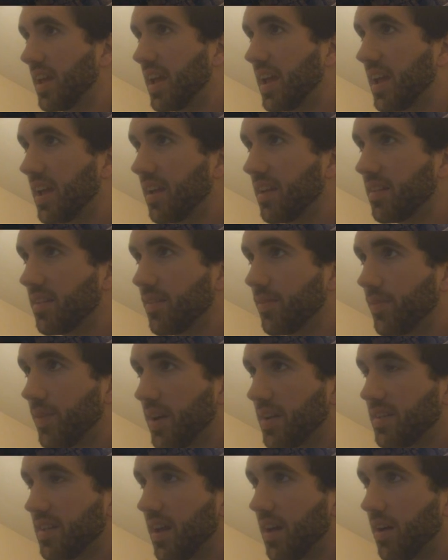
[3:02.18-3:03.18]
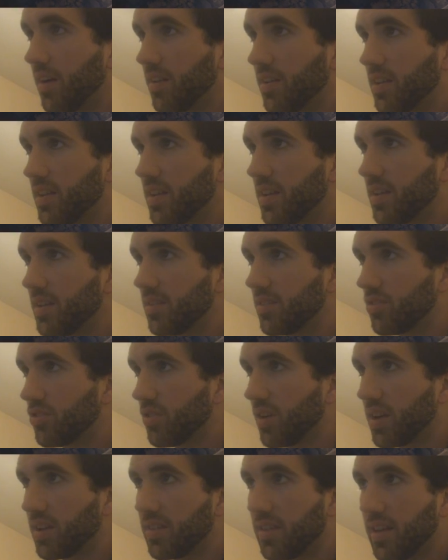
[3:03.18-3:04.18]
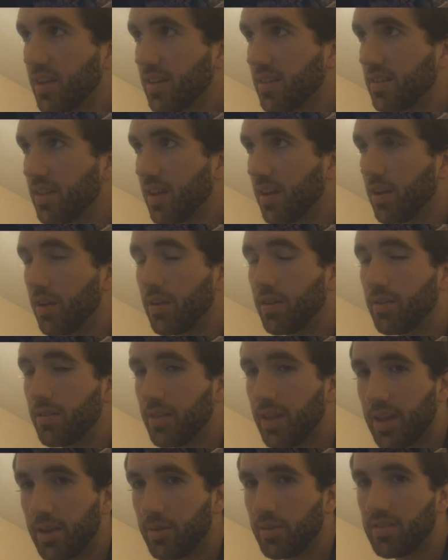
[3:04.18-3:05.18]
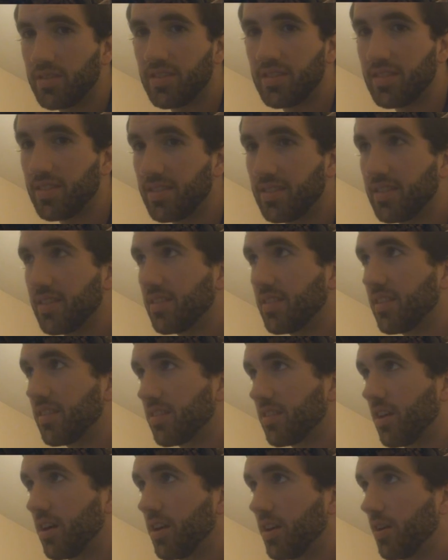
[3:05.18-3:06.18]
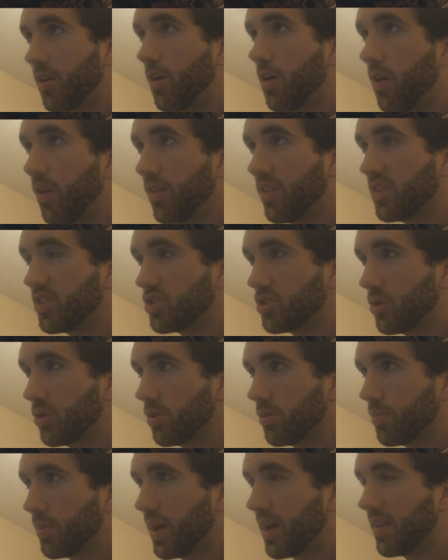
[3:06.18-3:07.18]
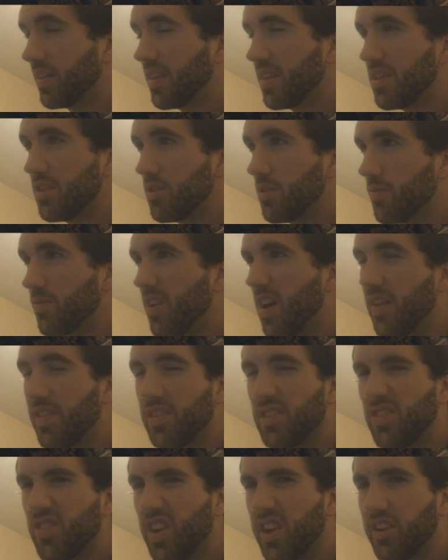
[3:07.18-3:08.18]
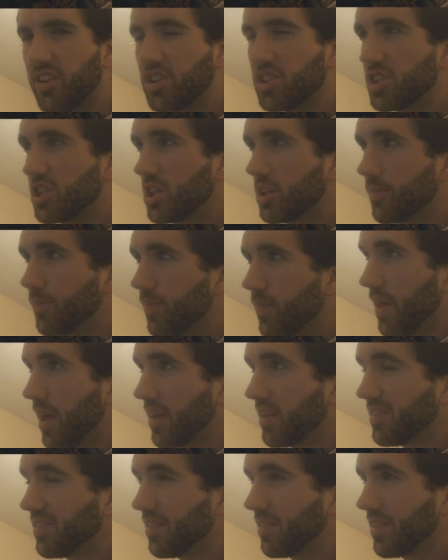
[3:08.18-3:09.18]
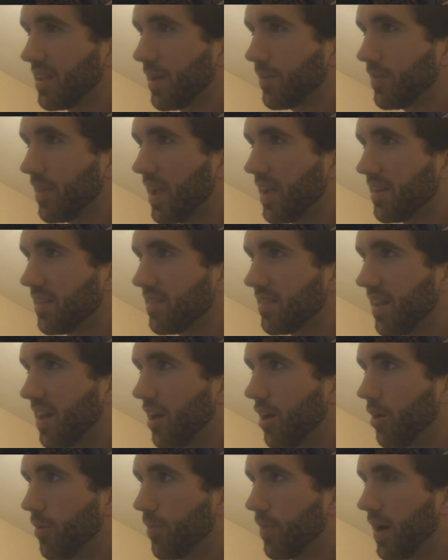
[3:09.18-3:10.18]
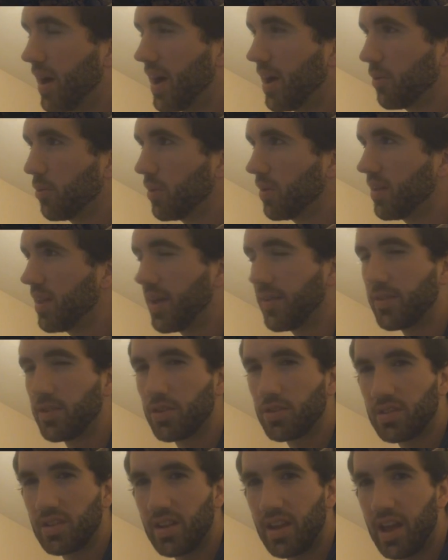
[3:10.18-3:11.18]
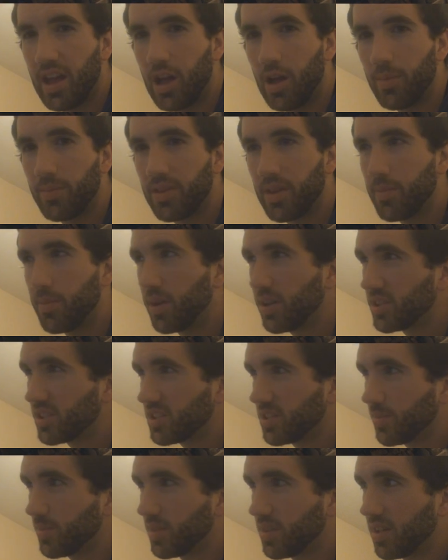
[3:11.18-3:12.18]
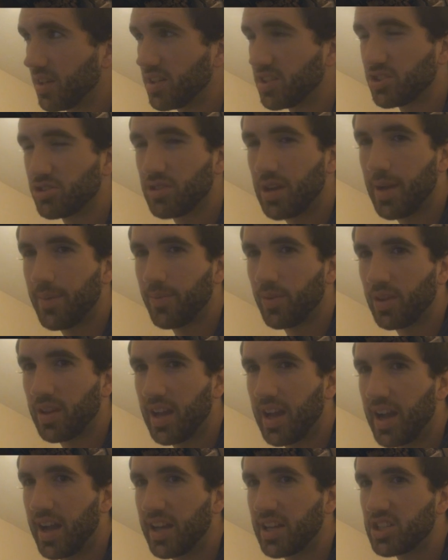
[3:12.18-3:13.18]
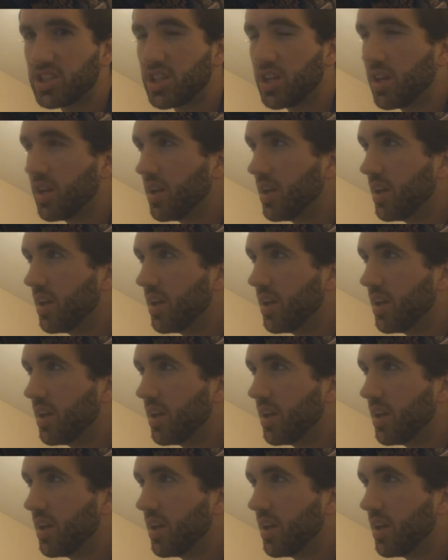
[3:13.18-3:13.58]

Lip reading: and vitality, strength and intel, and resistances. It's got it all in the shoulder pad. You can find these very cheap. I still kept Andy's helm. I really haven't looked into helms that much because I've been kind of strapped for cash.